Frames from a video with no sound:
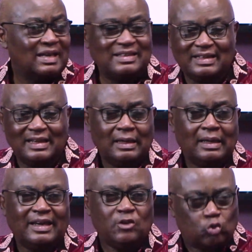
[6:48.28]
And
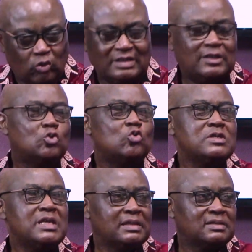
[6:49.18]
in 22
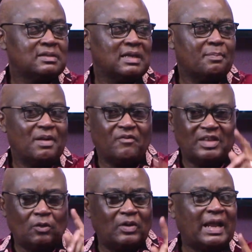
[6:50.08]
years, apart from the
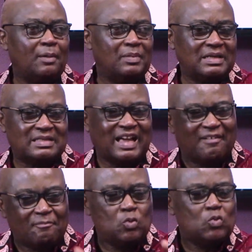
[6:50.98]
one I missed, I've
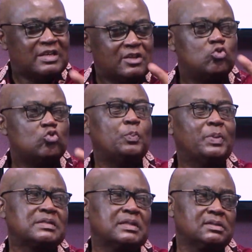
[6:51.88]
been within
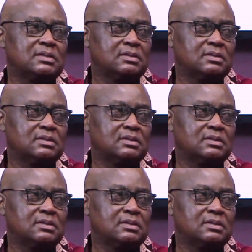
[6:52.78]
2%.